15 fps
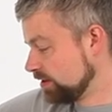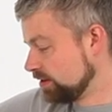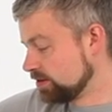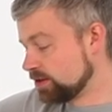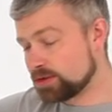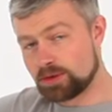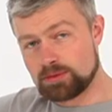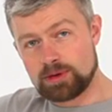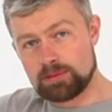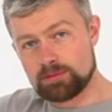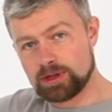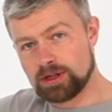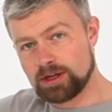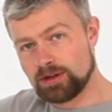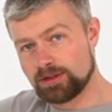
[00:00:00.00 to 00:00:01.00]
Just remember
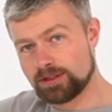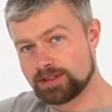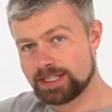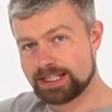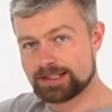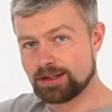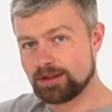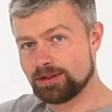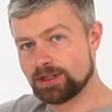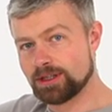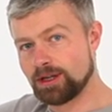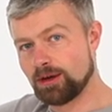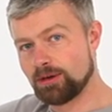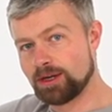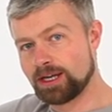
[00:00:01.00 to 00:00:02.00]
though, this is only a
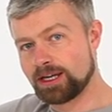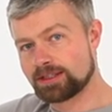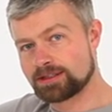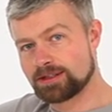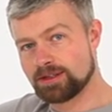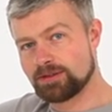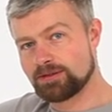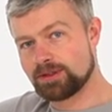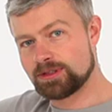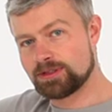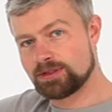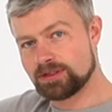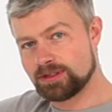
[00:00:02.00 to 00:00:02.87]
lower leg service.